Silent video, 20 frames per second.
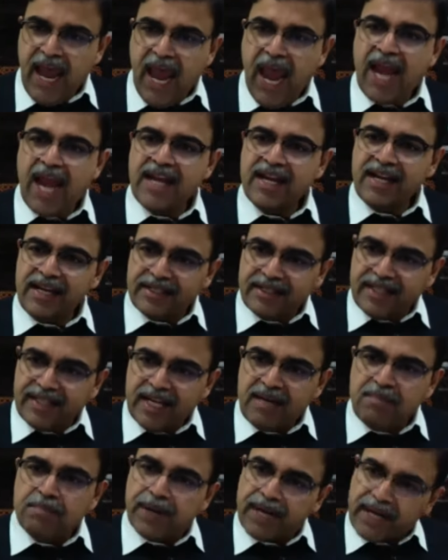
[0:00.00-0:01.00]
and
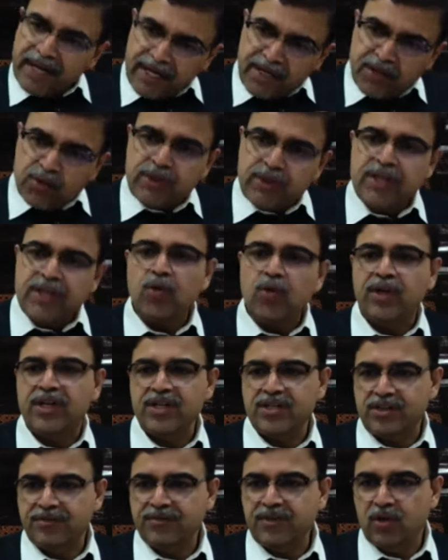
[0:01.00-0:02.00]
then bring it to the
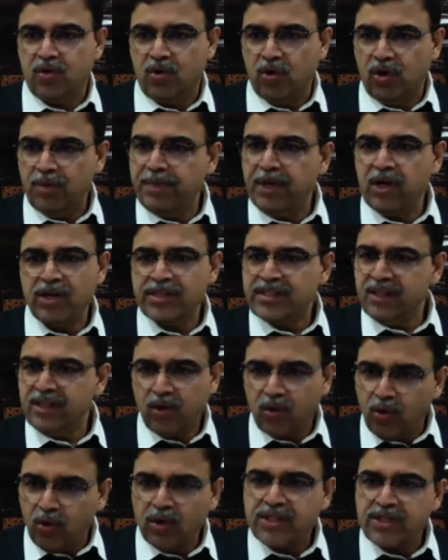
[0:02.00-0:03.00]
notice of the court, because the
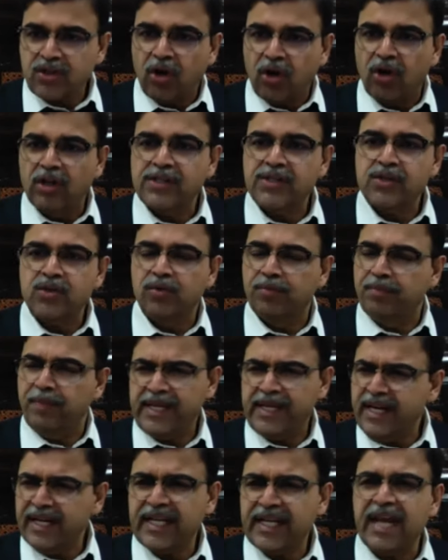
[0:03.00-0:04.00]
courts also,
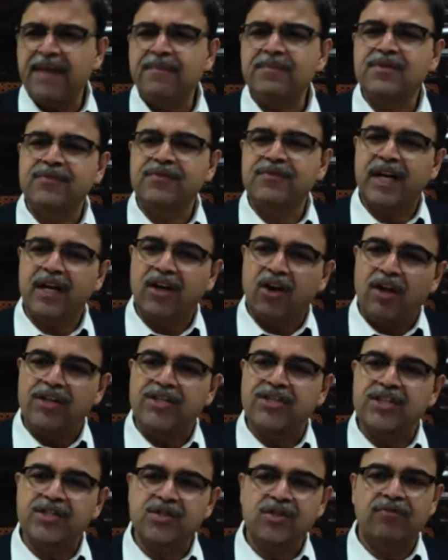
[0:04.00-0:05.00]
many a times we are
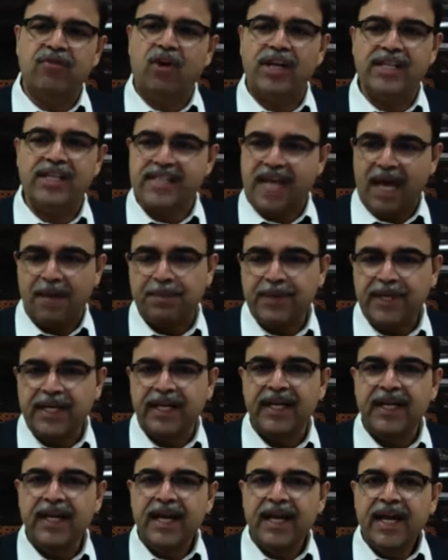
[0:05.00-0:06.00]
conscious of what is
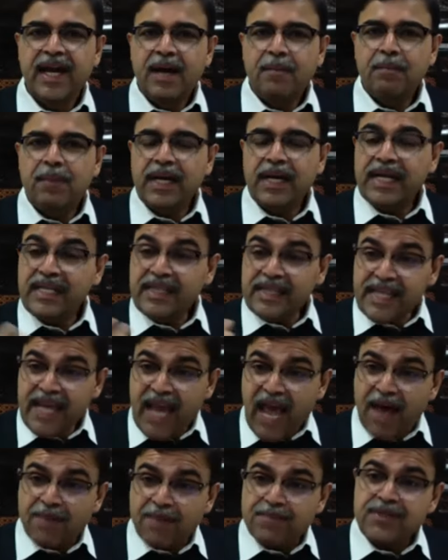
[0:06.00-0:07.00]
happening, but in
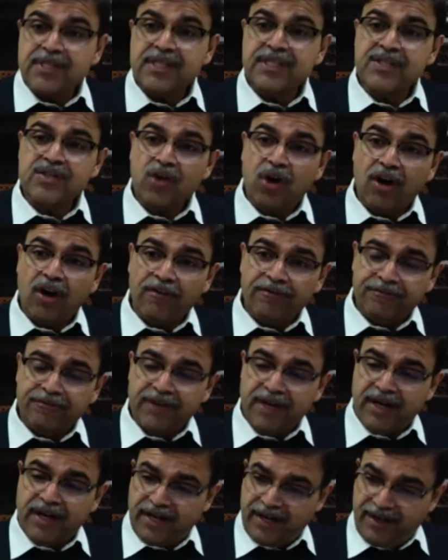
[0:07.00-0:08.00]
the absence of
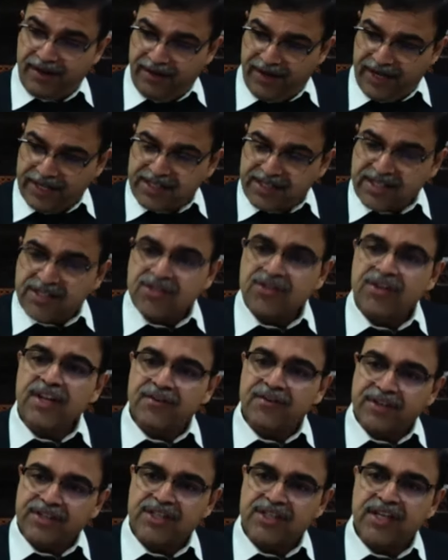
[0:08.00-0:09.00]
necessary
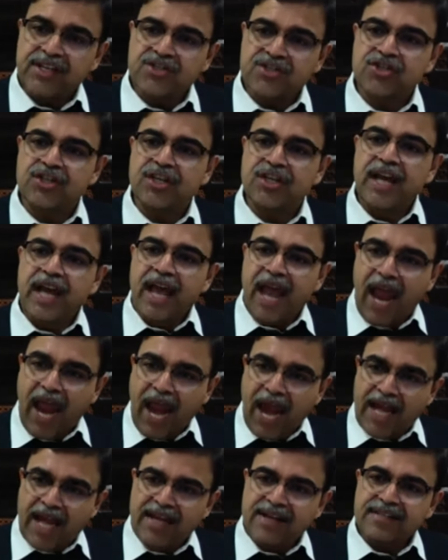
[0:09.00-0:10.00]
research
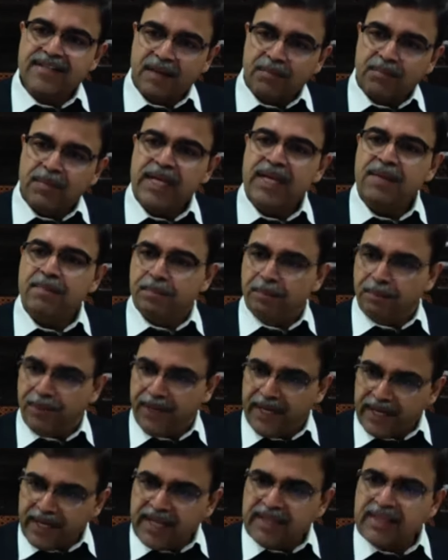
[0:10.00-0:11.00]
and somebody
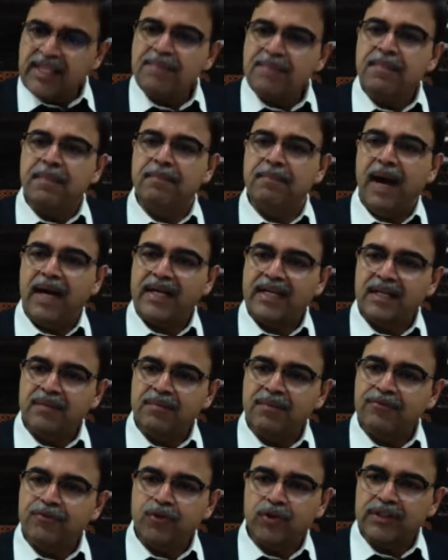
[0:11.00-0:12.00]
bringing the matter
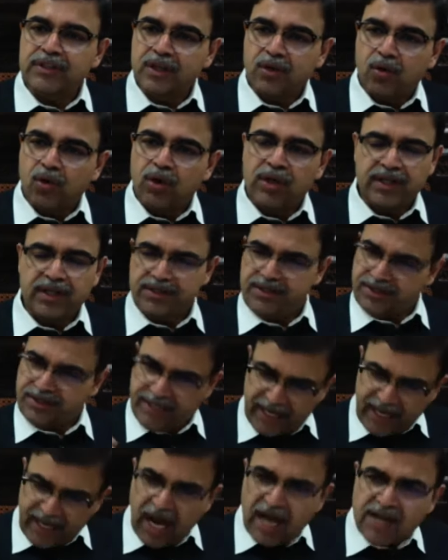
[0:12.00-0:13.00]
before the court,
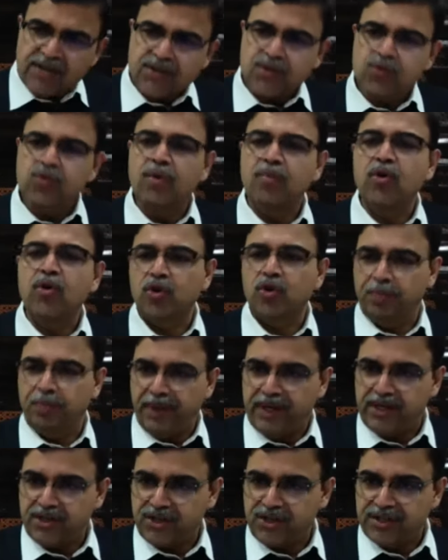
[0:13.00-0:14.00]
there are suo motu
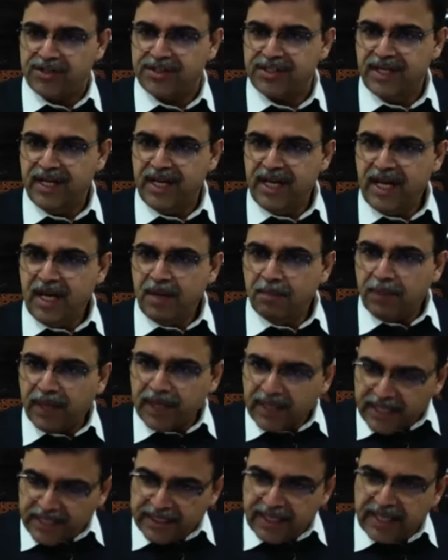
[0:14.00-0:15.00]
petitions.
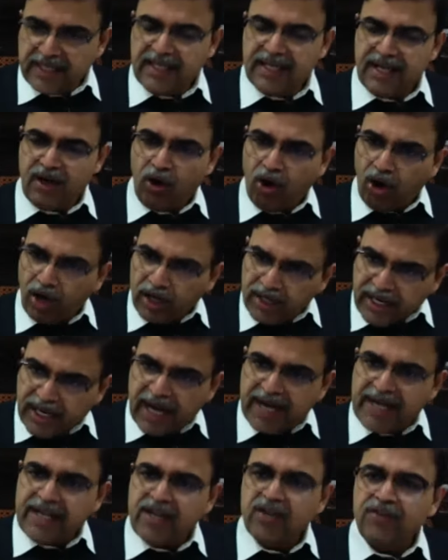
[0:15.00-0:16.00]
But then all
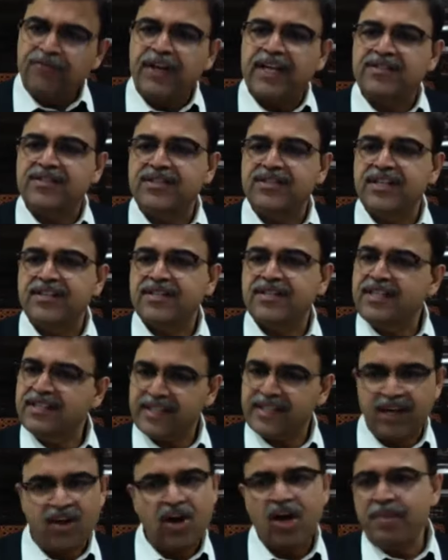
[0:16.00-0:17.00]
kind of
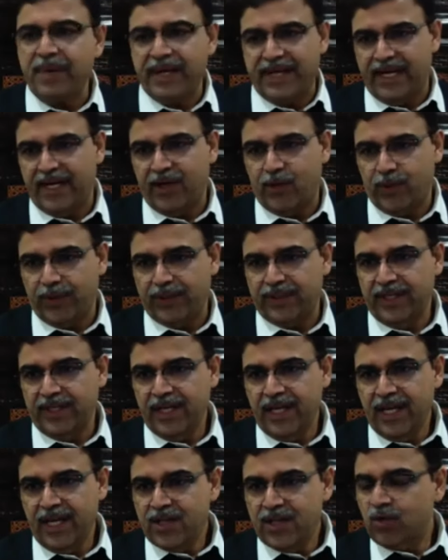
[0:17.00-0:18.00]
exigencies cannot be dealt.
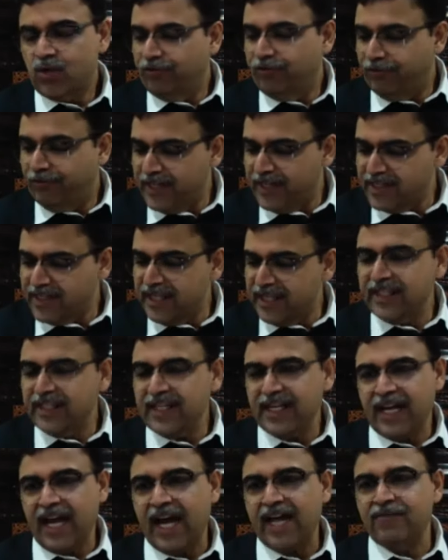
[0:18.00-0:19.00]
So first thing
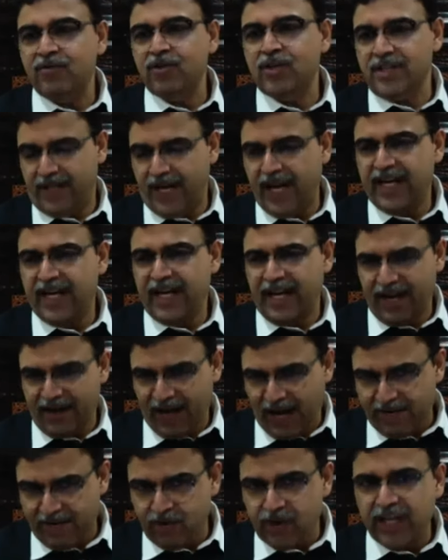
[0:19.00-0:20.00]
that I would, and
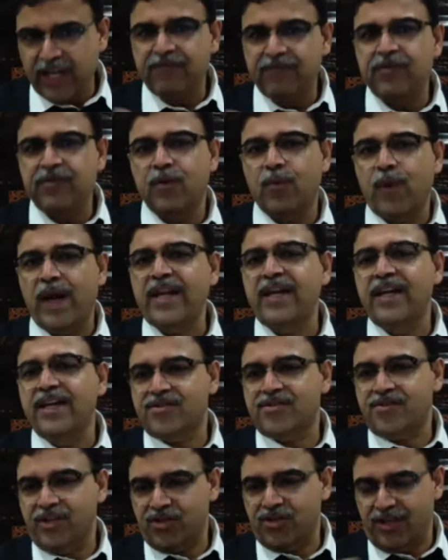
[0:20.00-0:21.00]
I would give one
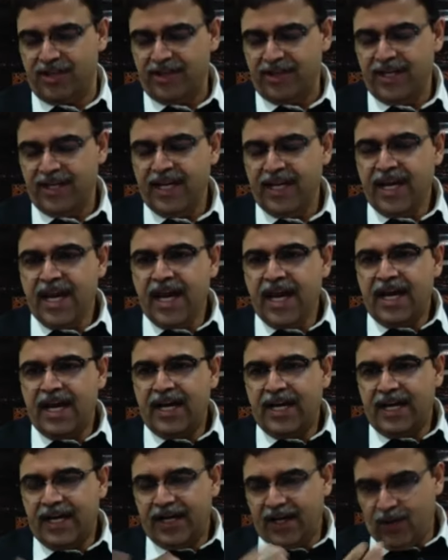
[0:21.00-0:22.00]
illustration.
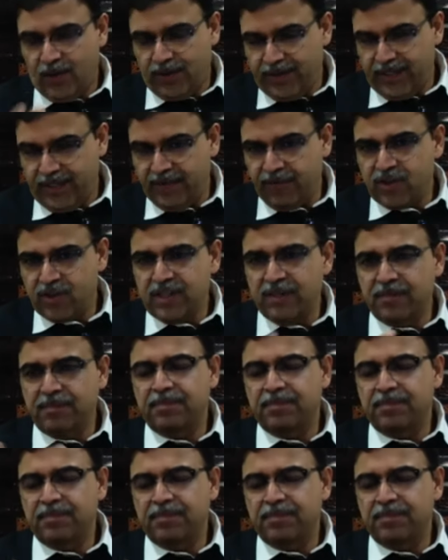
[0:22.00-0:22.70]
There was